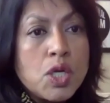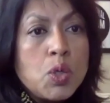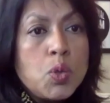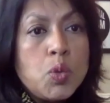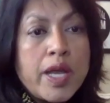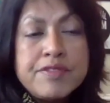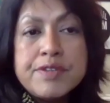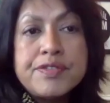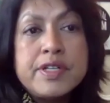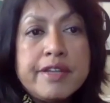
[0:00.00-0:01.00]
who have
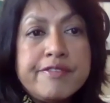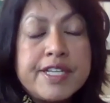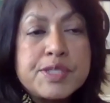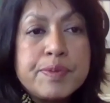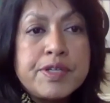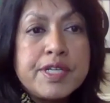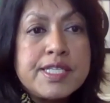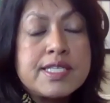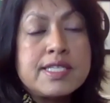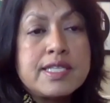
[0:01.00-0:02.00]
different lived
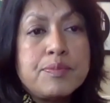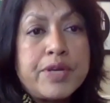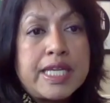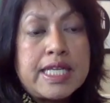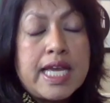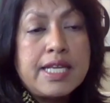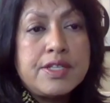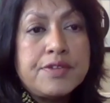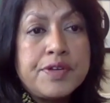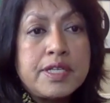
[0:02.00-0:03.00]
experiences and bring
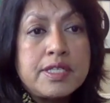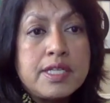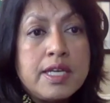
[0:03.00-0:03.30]
different